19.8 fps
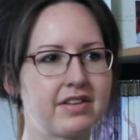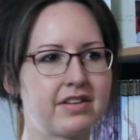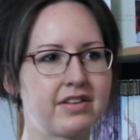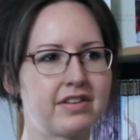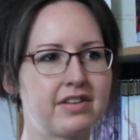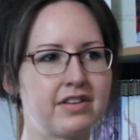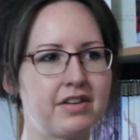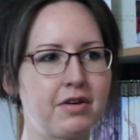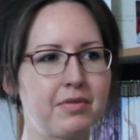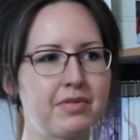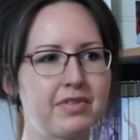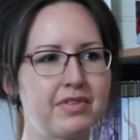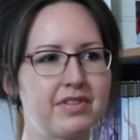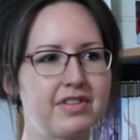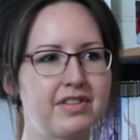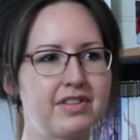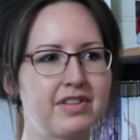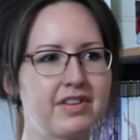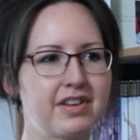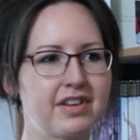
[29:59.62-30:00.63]
was sorry. That
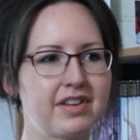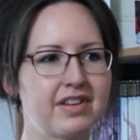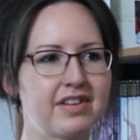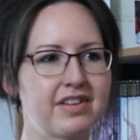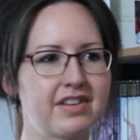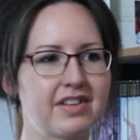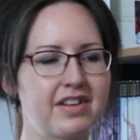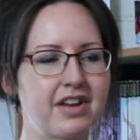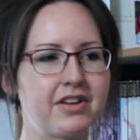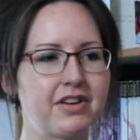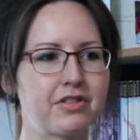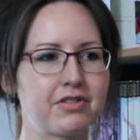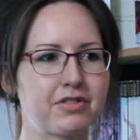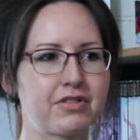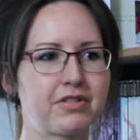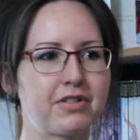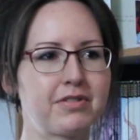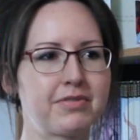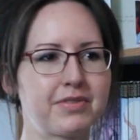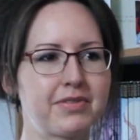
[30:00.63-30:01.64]
was the another
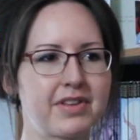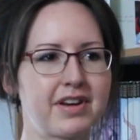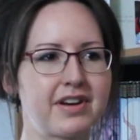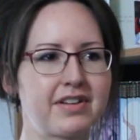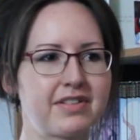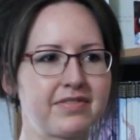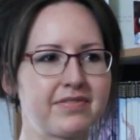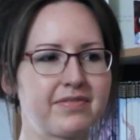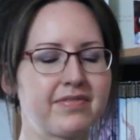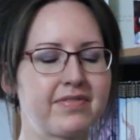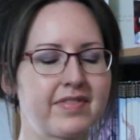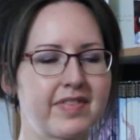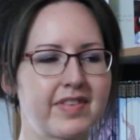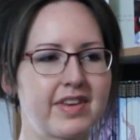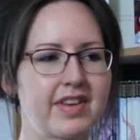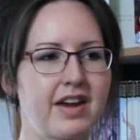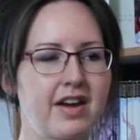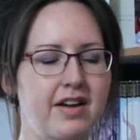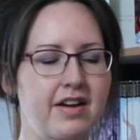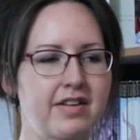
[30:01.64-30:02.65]
server. There. That was another
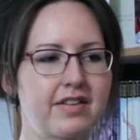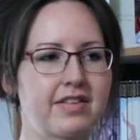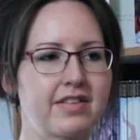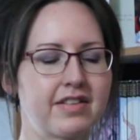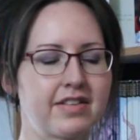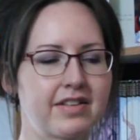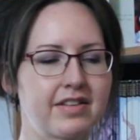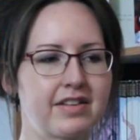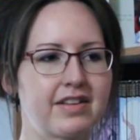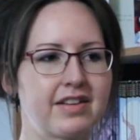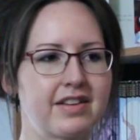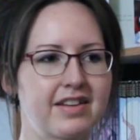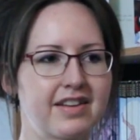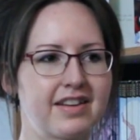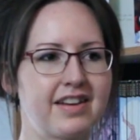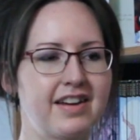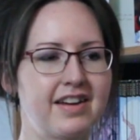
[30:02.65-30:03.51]
server, yeah. Right? Yeah.